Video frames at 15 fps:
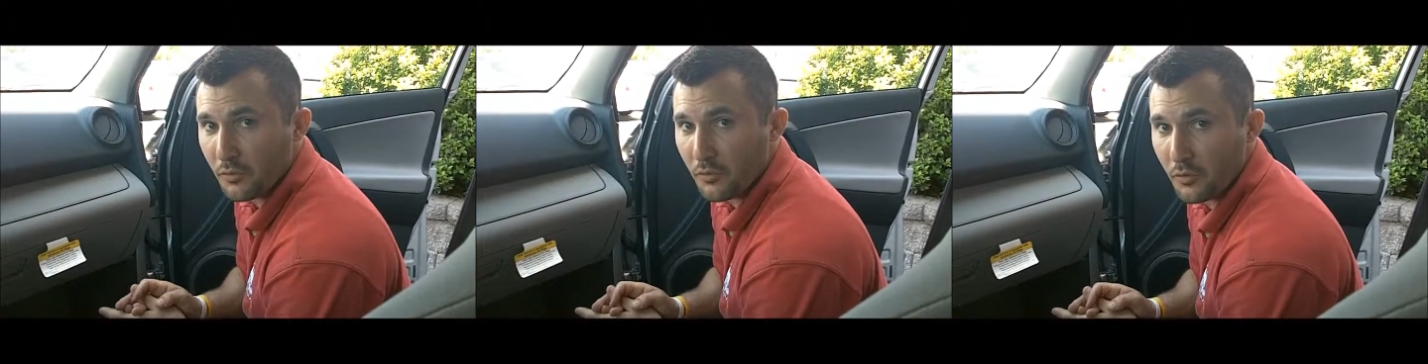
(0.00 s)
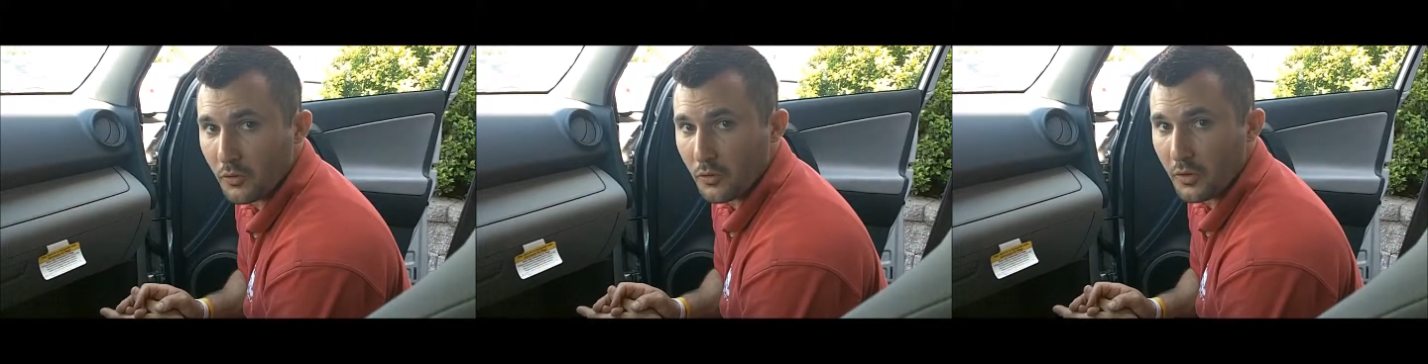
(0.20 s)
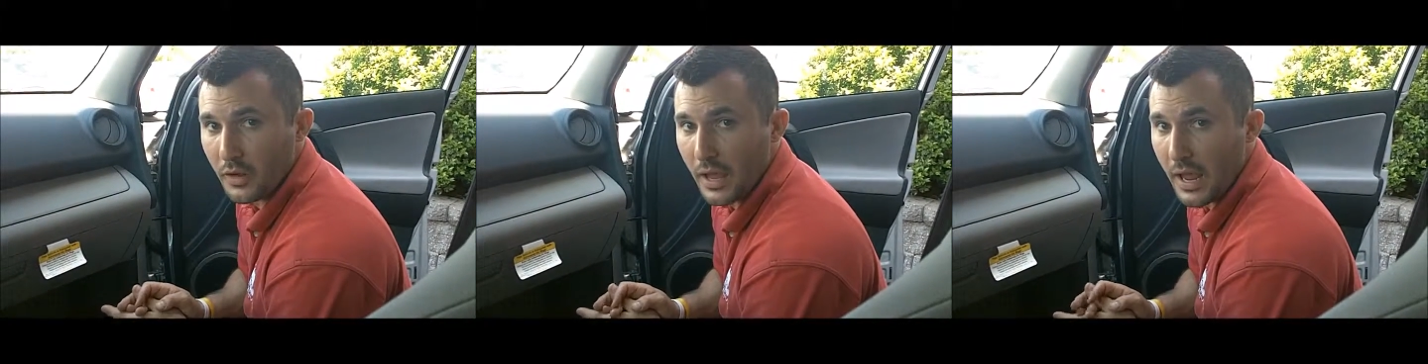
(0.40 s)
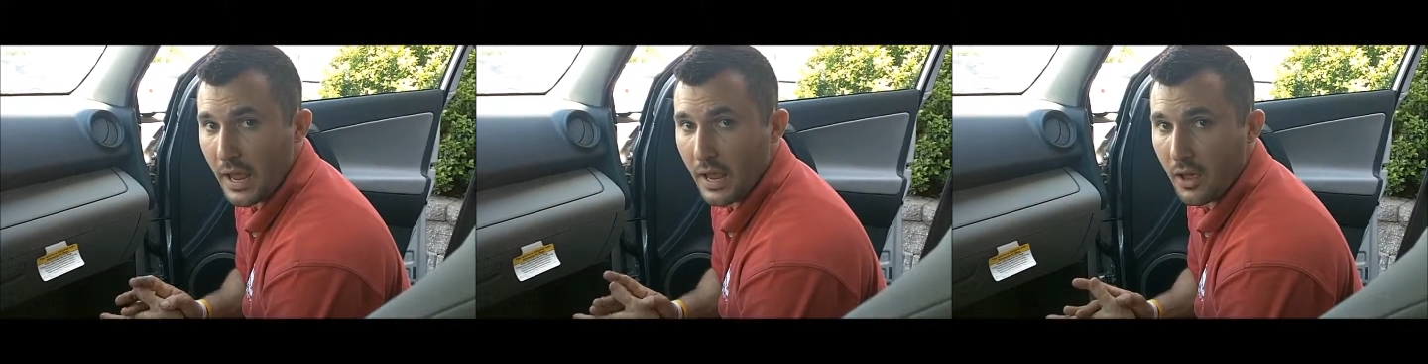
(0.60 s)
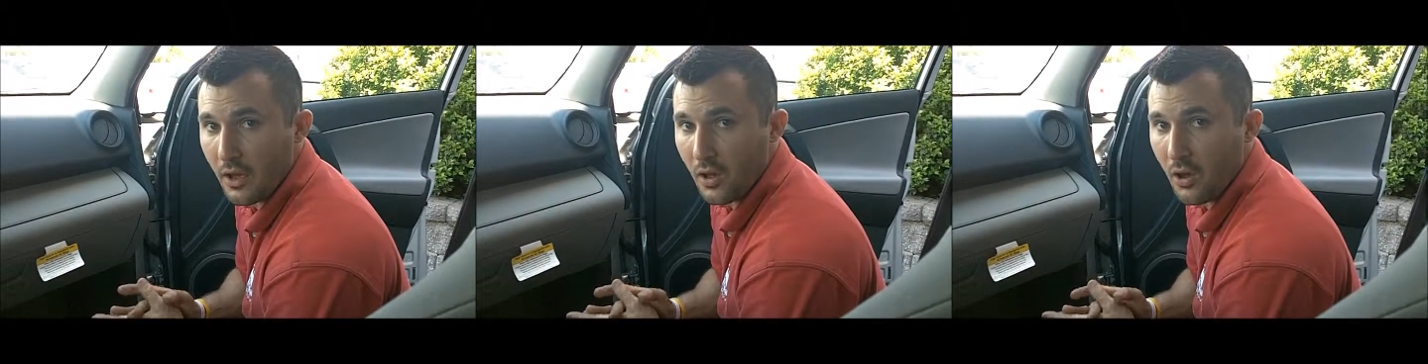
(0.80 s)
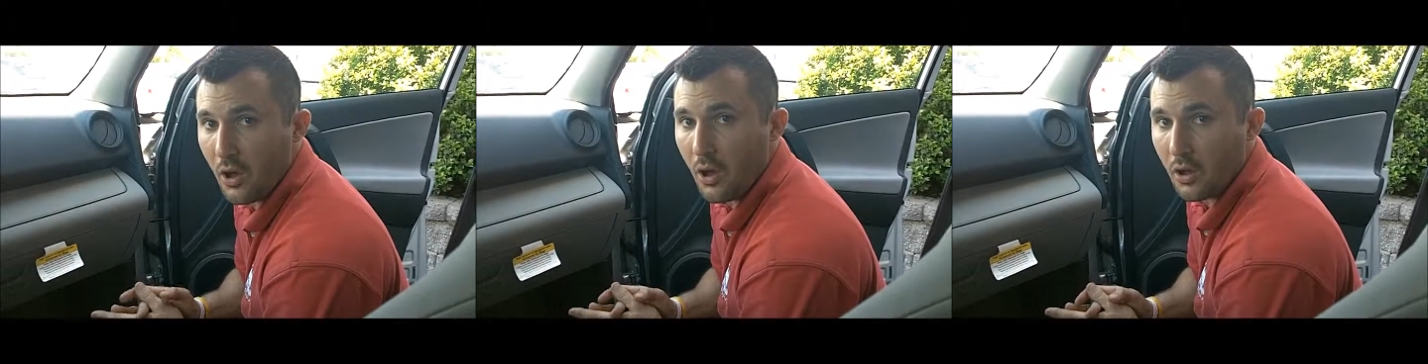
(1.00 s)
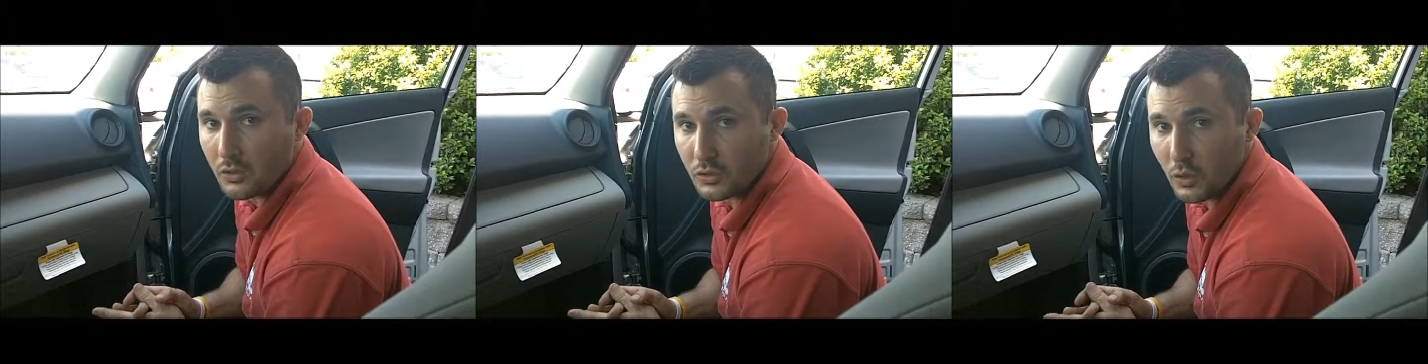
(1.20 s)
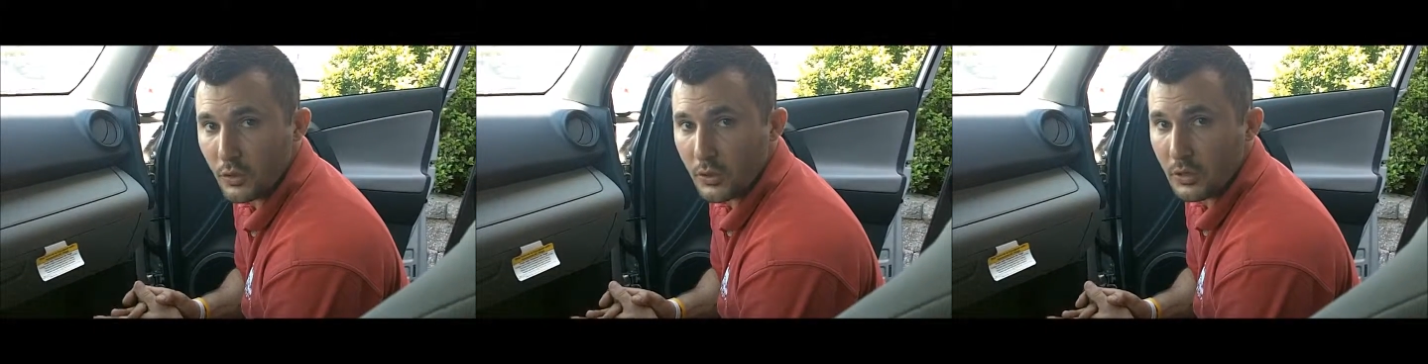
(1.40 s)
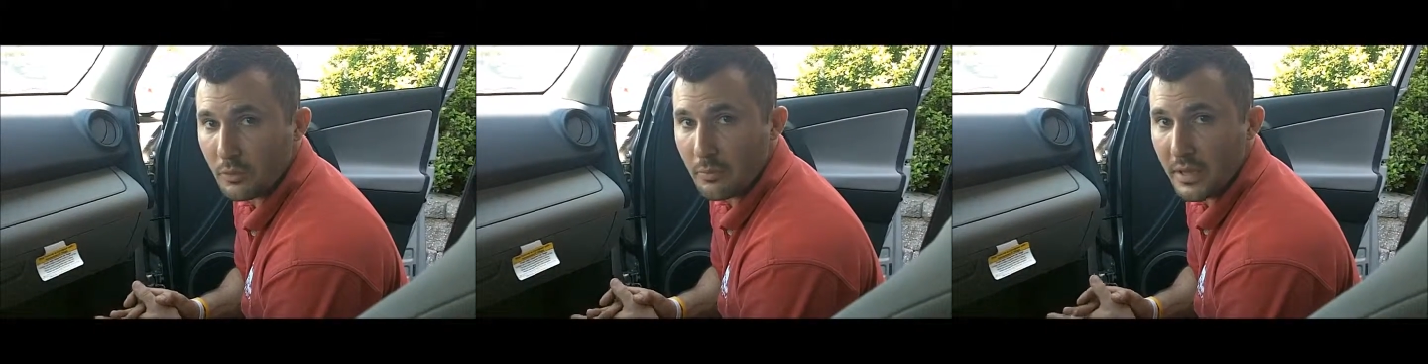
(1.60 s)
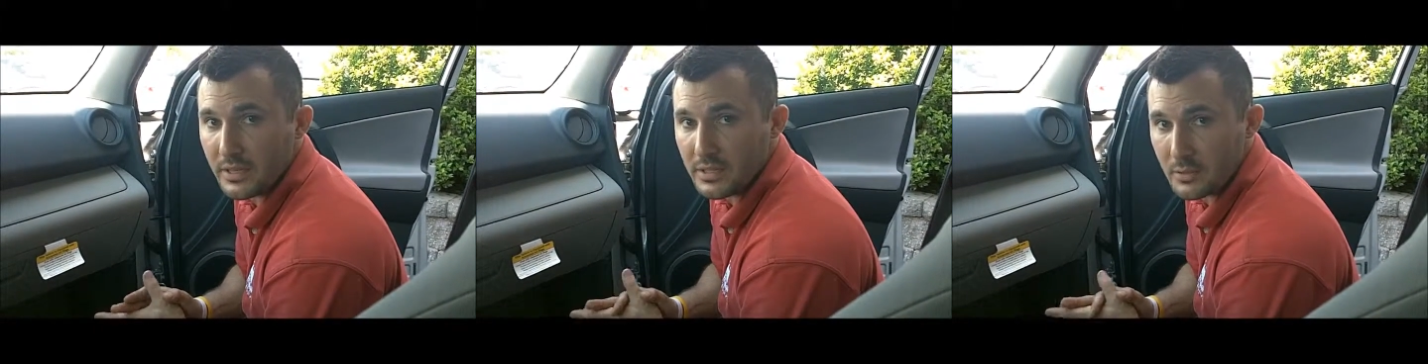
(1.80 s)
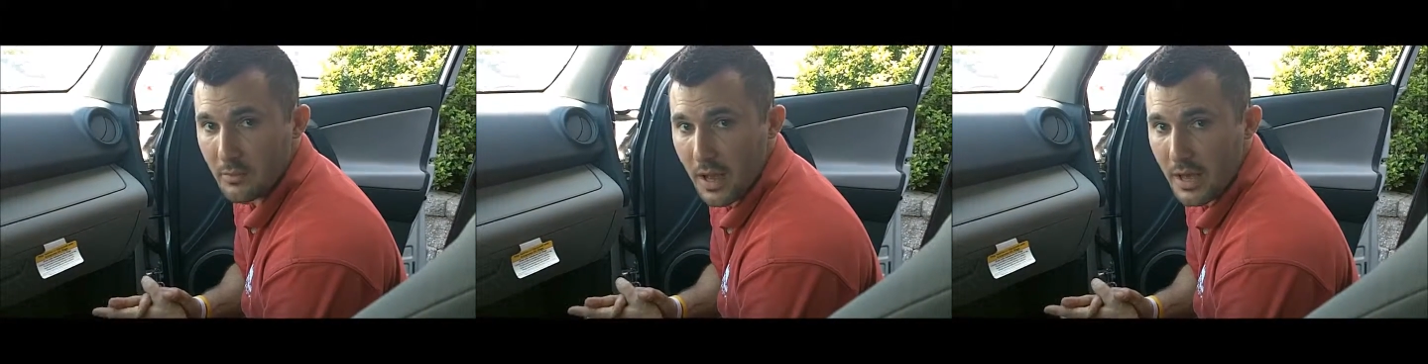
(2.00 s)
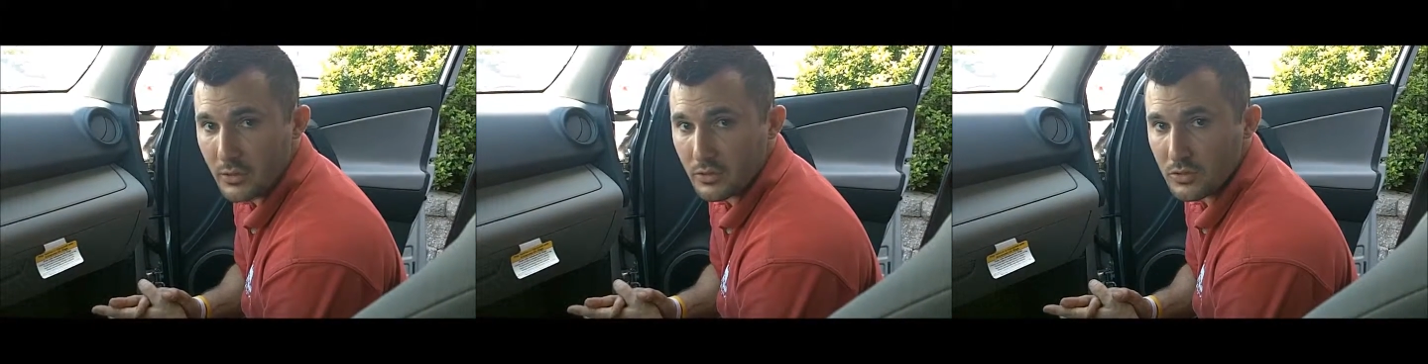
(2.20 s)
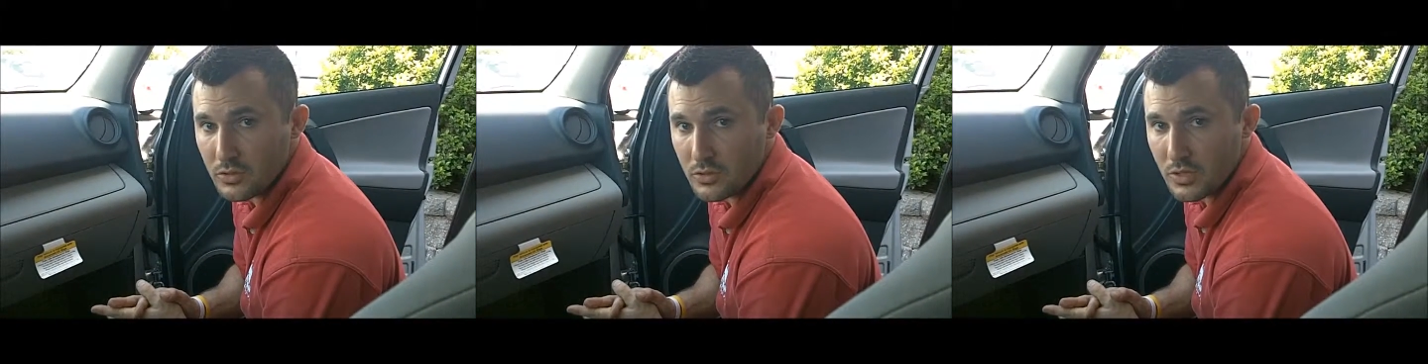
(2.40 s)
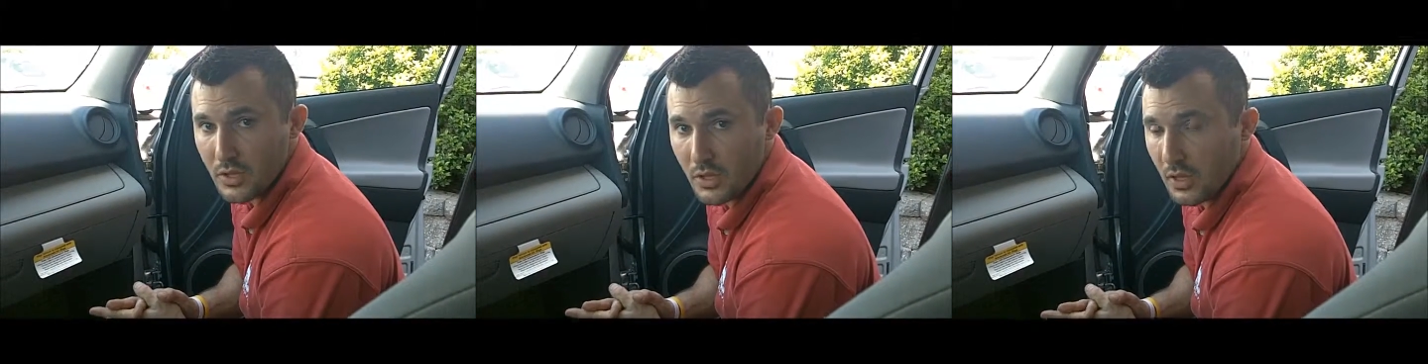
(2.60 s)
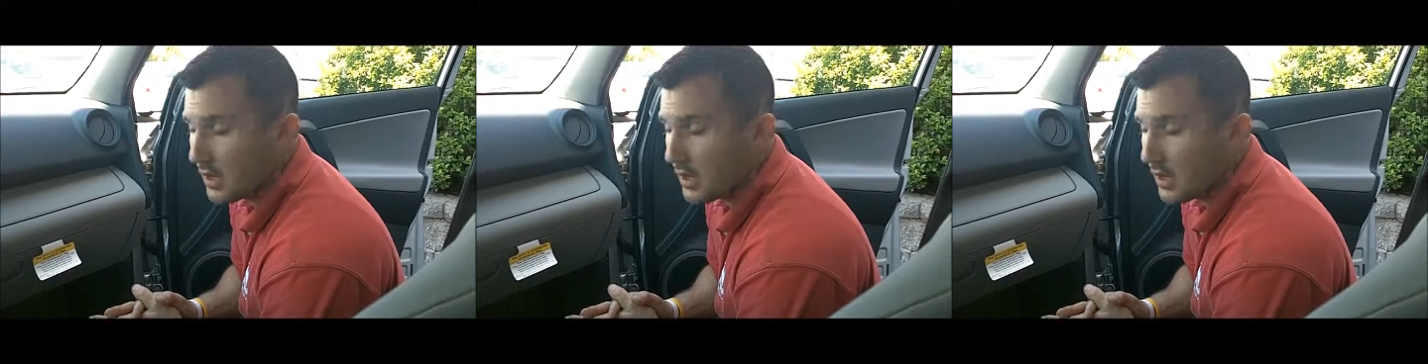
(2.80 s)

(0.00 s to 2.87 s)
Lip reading: for all Toyota makes and models.